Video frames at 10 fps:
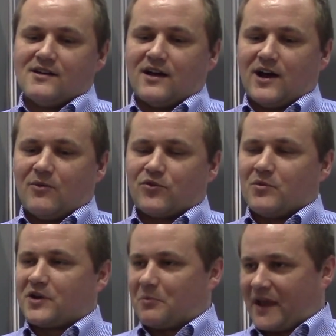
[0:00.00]
um, from
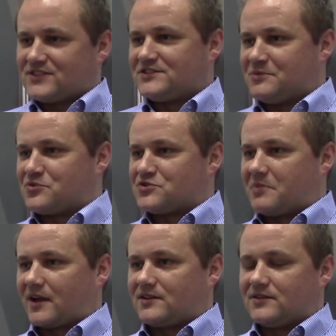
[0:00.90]
a capacity
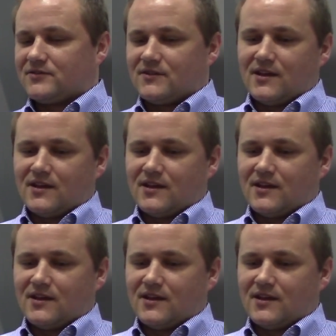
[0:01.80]
perspective?